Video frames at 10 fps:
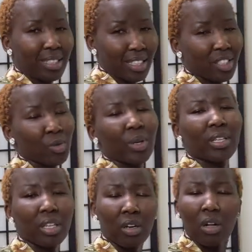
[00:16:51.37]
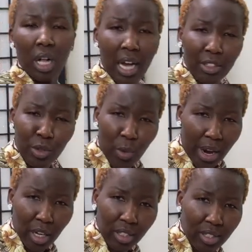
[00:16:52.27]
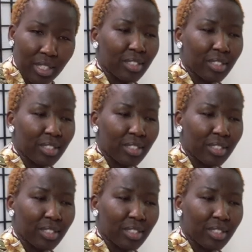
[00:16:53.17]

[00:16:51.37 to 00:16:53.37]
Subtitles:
and that's why they're called underwears,